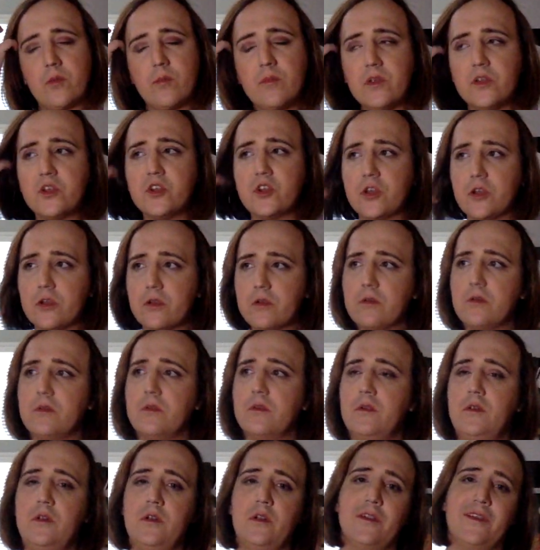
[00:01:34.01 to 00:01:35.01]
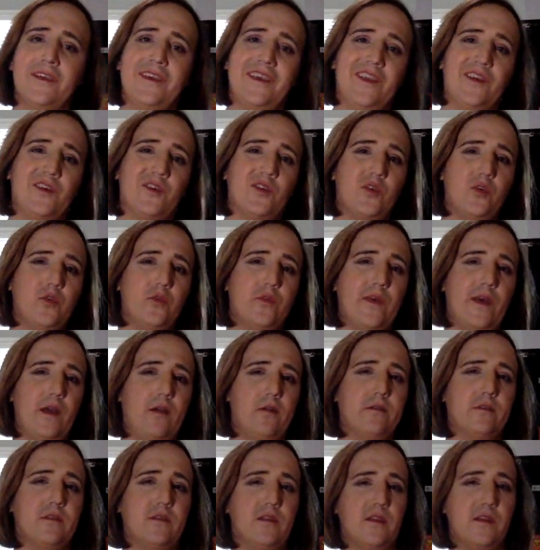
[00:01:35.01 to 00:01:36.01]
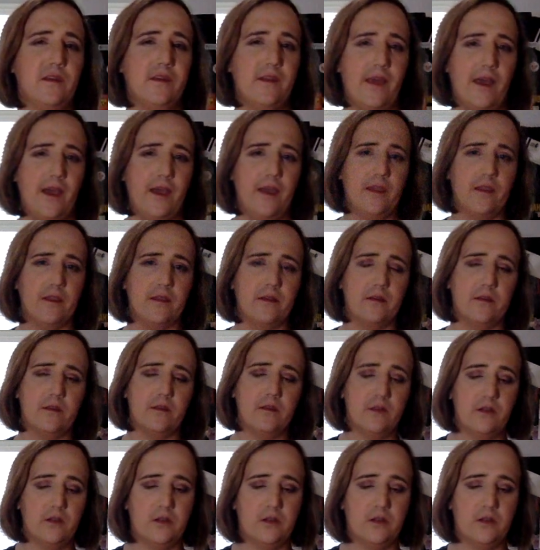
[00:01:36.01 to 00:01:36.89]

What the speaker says: Michigan in 2009,